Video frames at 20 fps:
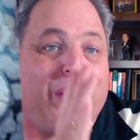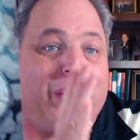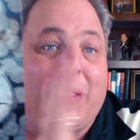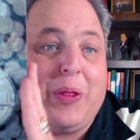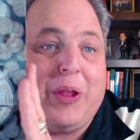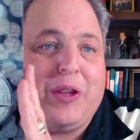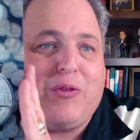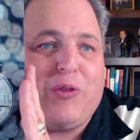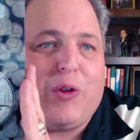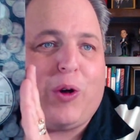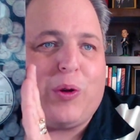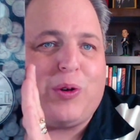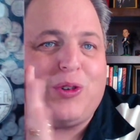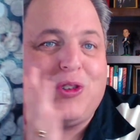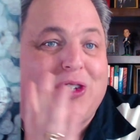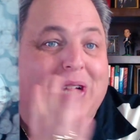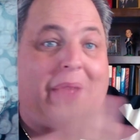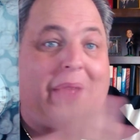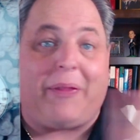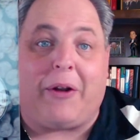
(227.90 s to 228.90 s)
these
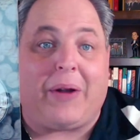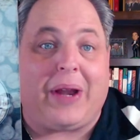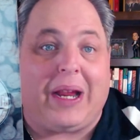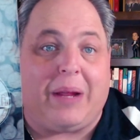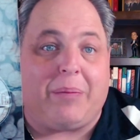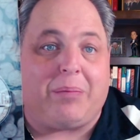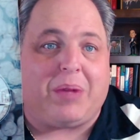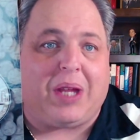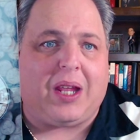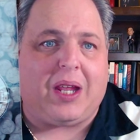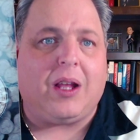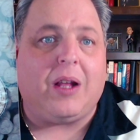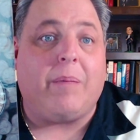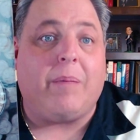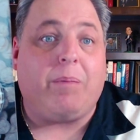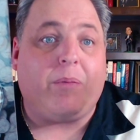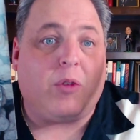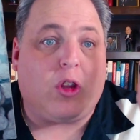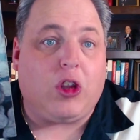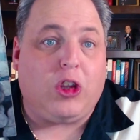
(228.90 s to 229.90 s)
folders set, they're empty.
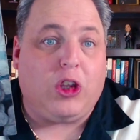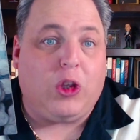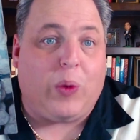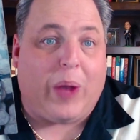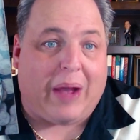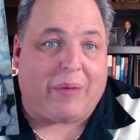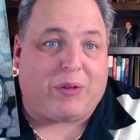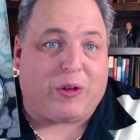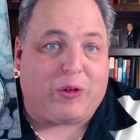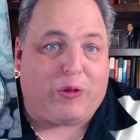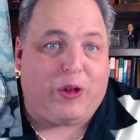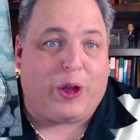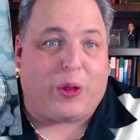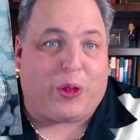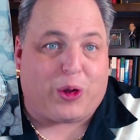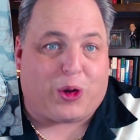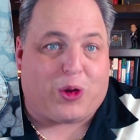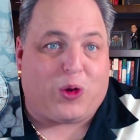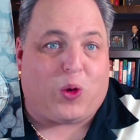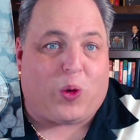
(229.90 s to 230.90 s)
You have to fill
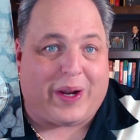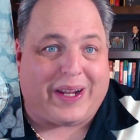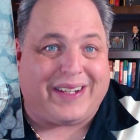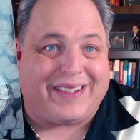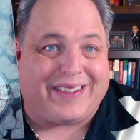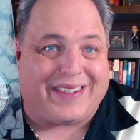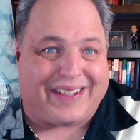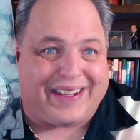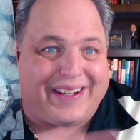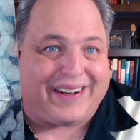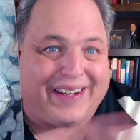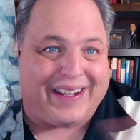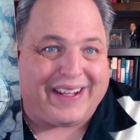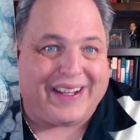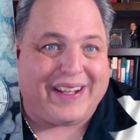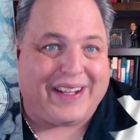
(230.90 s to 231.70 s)
the coins in.